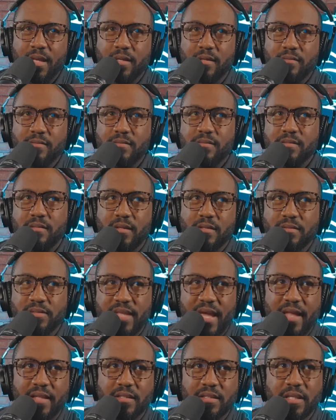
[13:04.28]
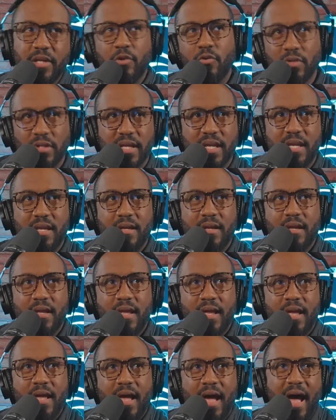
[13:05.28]
and a that literally
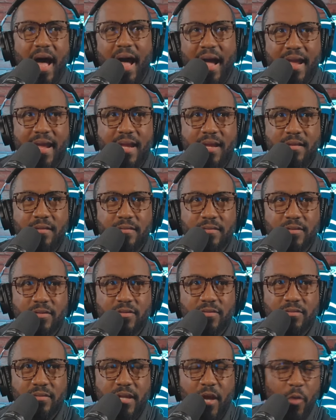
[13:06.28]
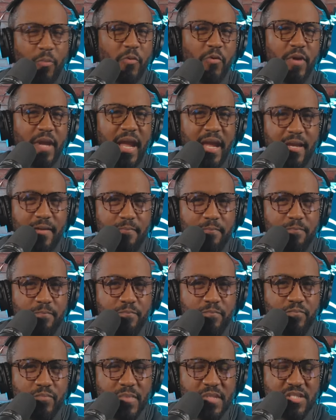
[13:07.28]
I helped create.
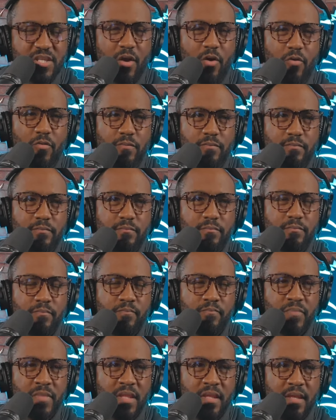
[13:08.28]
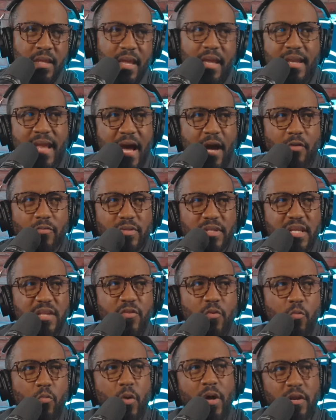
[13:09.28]
So, and now
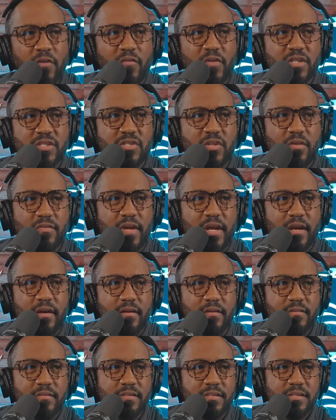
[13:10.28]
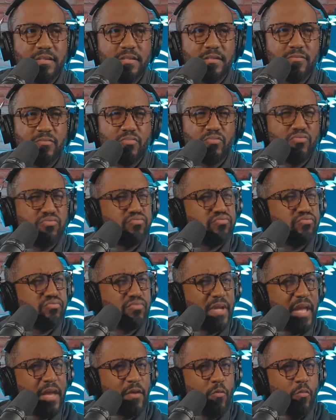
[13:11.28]
neither one of us are there.
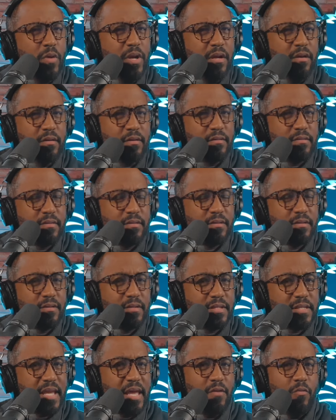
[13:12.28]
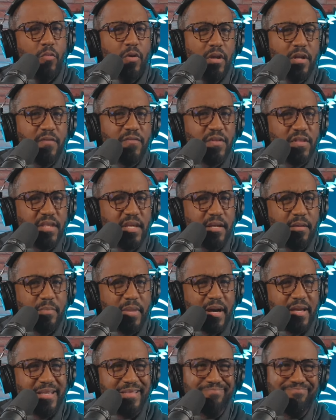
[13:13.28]
Kind of weird. Kind of weird if you
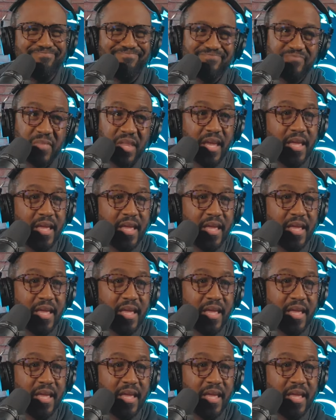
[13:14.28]
think about it.